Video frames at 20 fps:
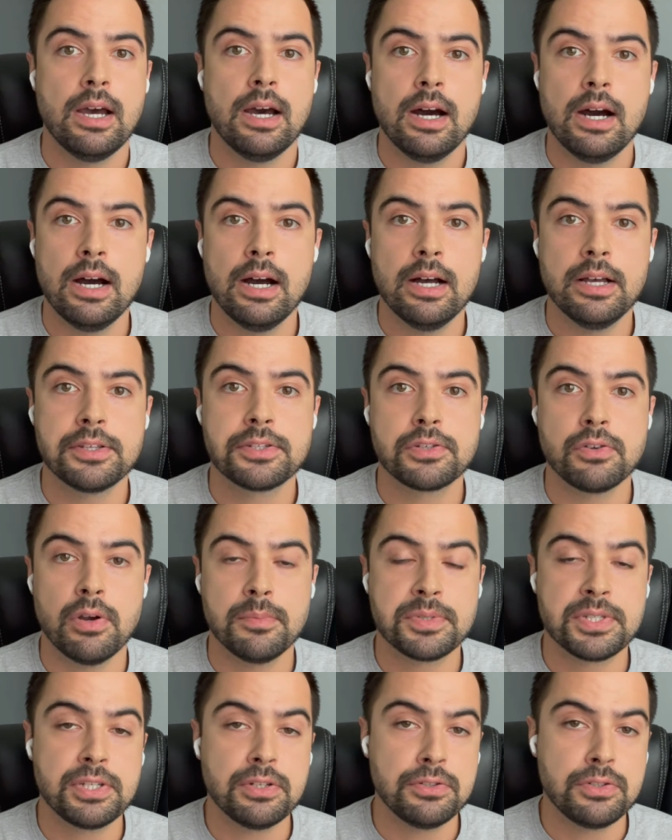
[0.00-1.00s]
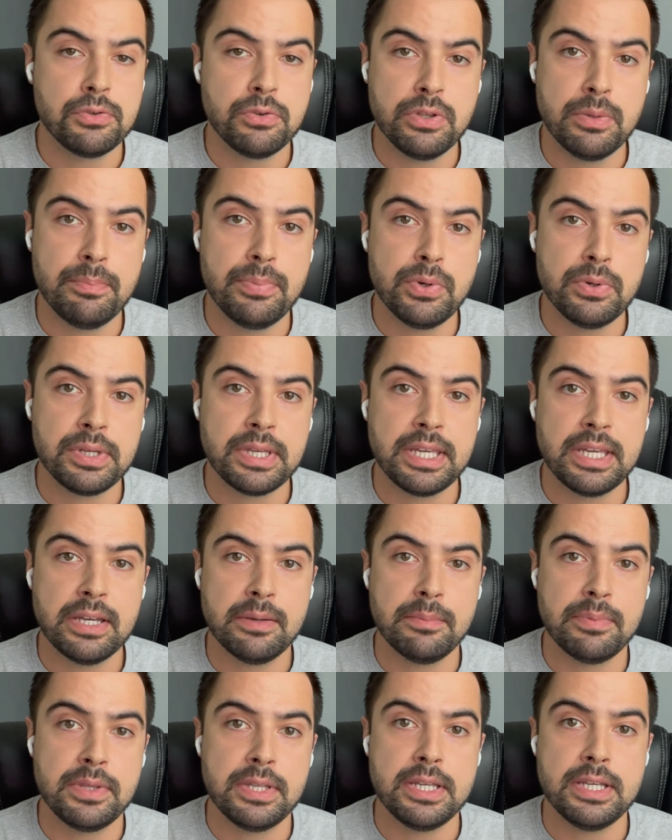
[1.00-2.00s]
So I'm still doing the boot
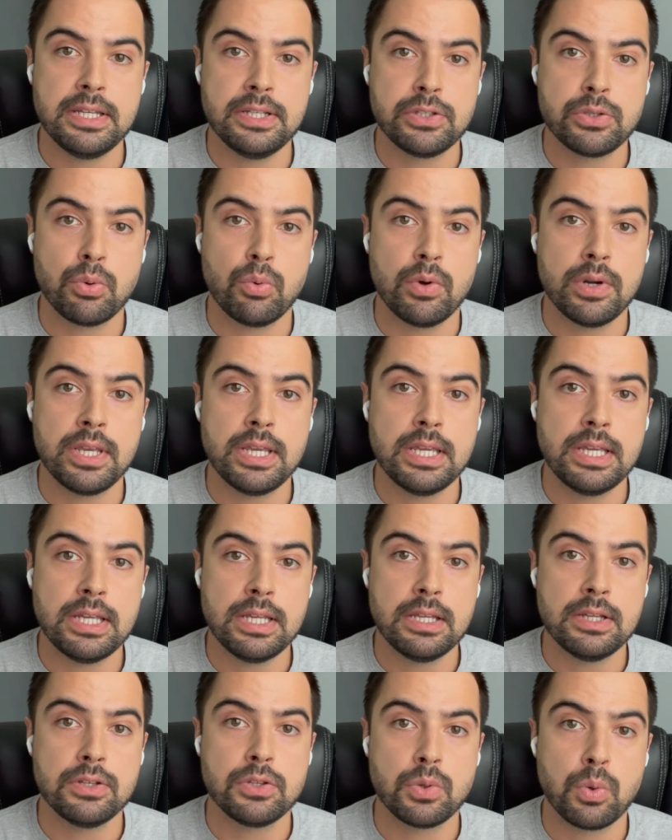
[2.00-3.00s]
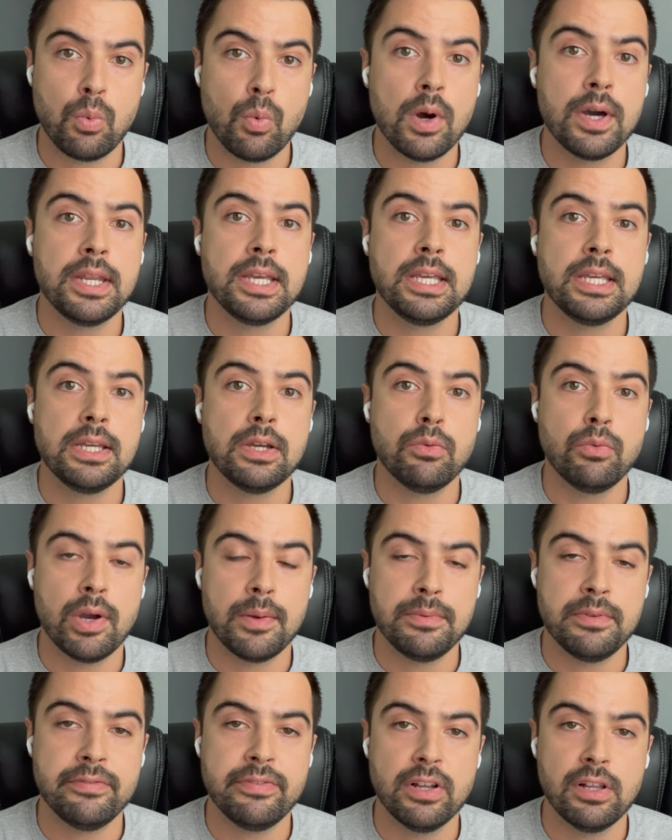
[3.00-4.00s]
camp, the 2020
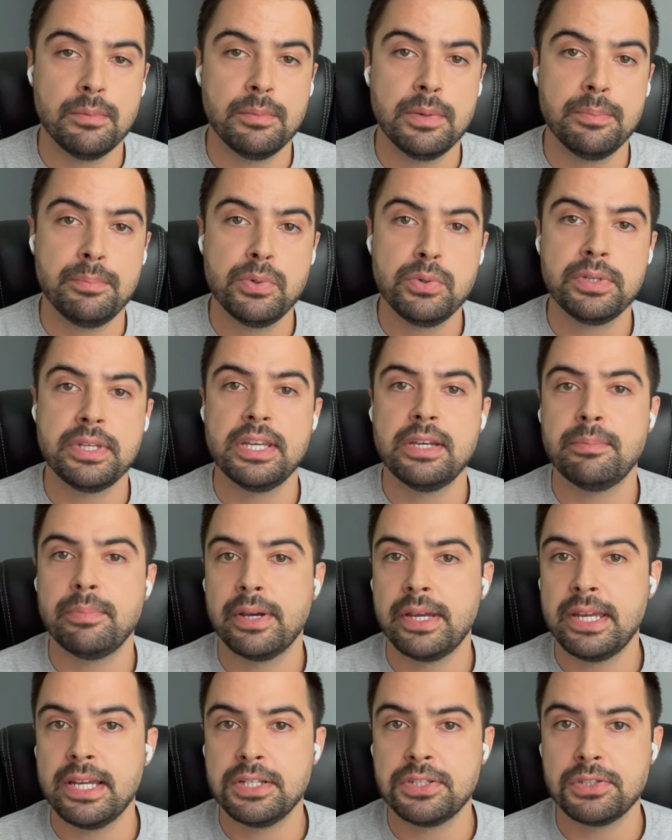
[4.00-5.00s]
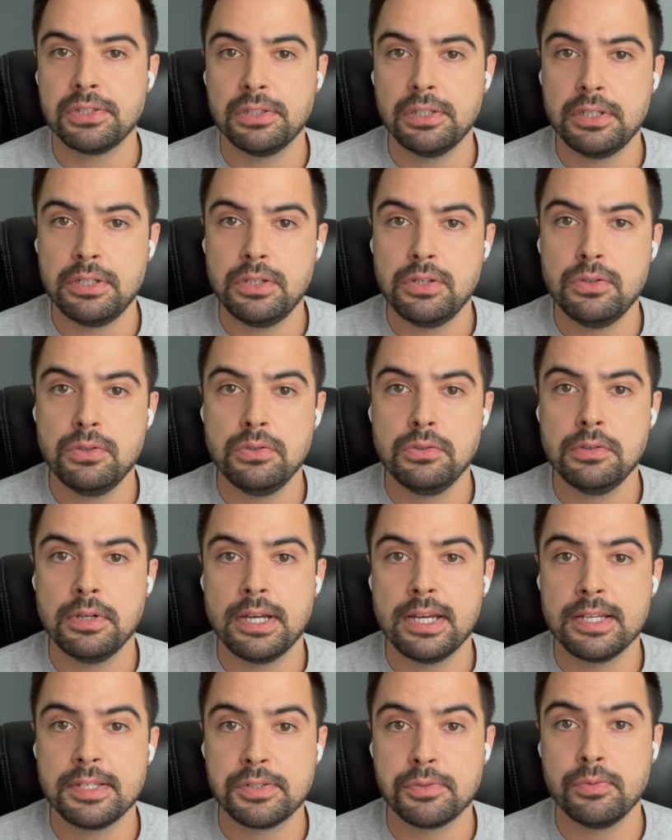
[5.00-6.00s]
Web Development Bootcamp by Angela Yu,
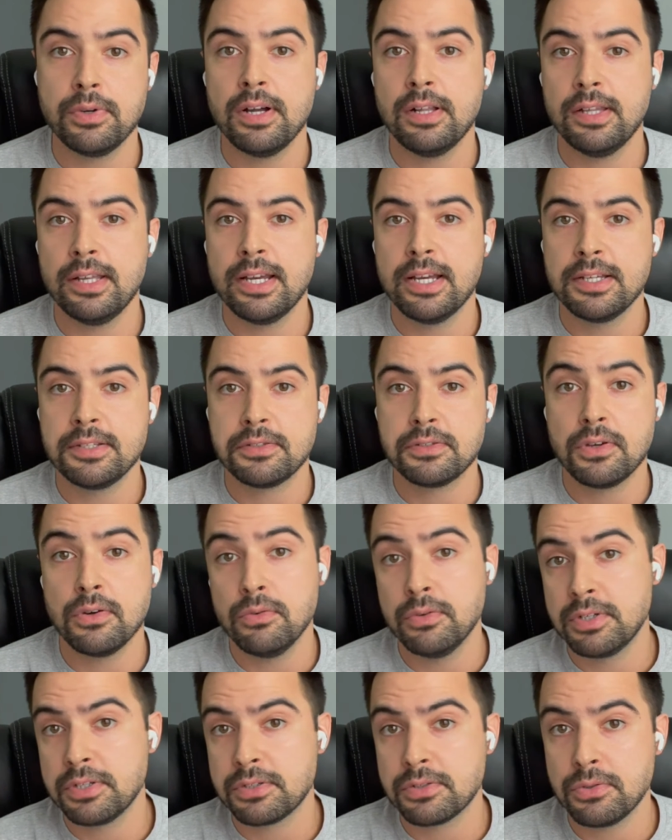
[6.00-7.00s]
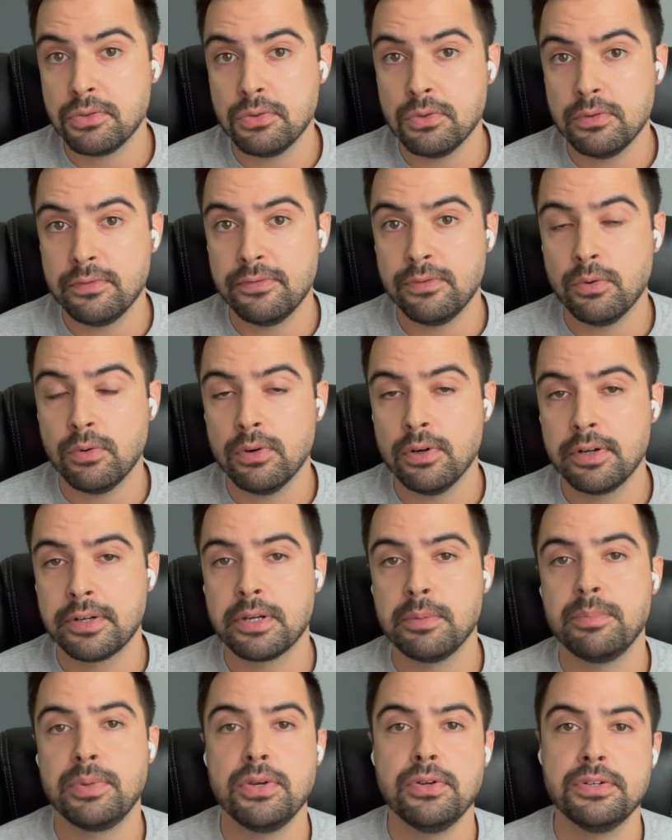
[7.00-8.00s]
as well as going to school for
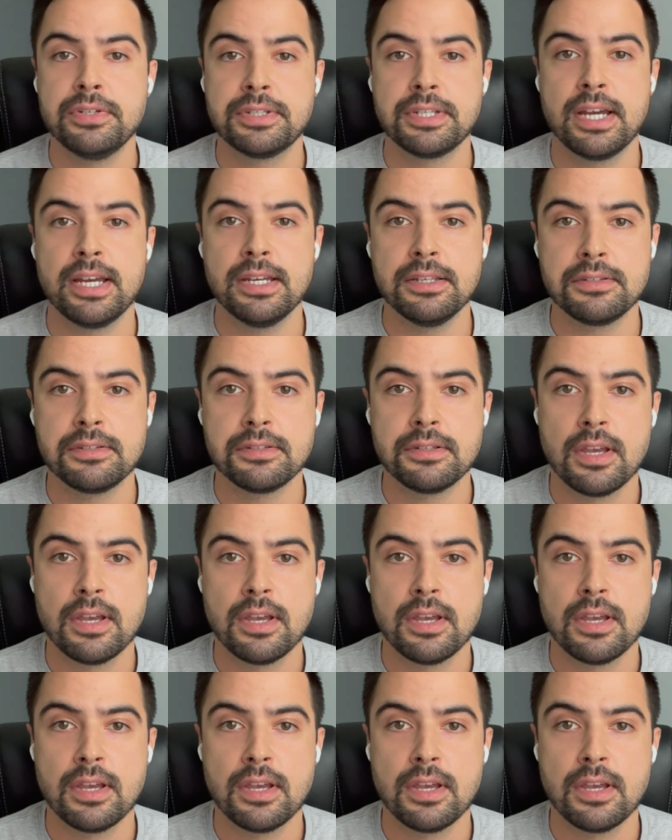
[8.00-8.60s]
computer science.